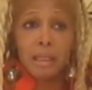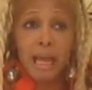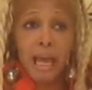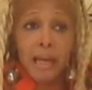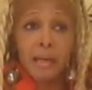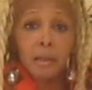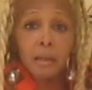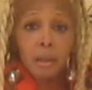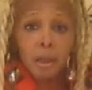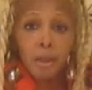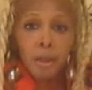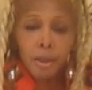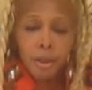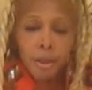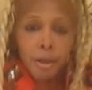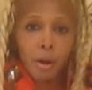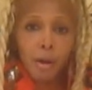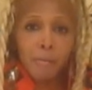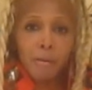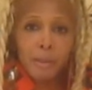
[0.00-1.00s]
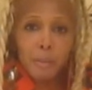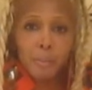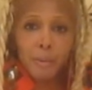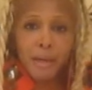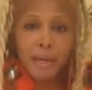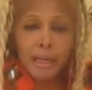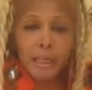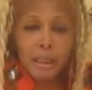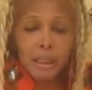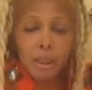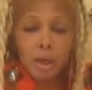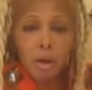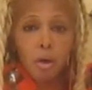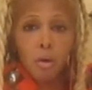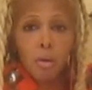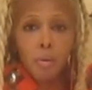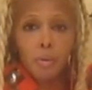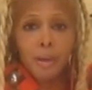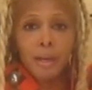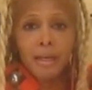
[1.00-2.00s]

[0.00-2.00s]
that, you know, I was being told.